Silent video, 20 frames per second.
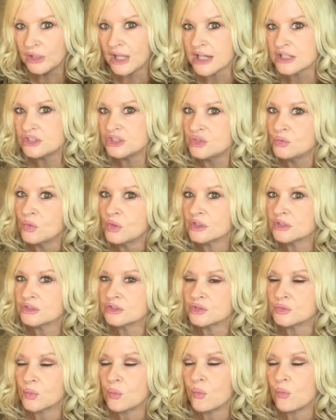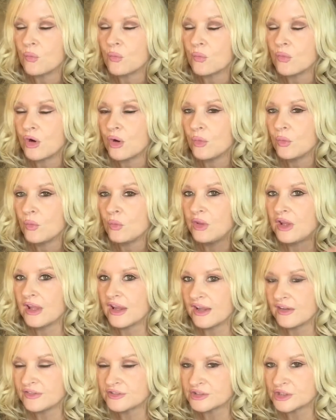Like, do you want to roll
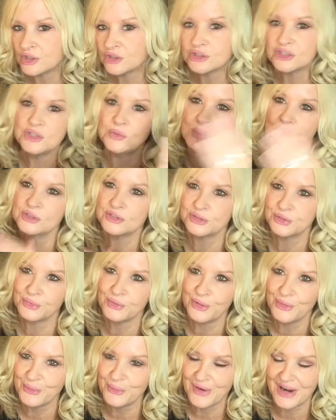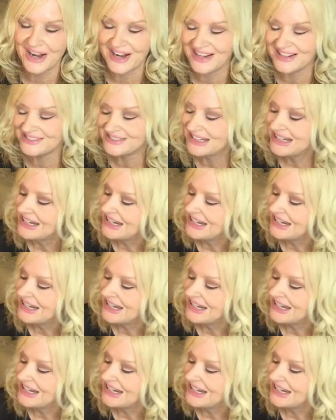left or do you want to roll right?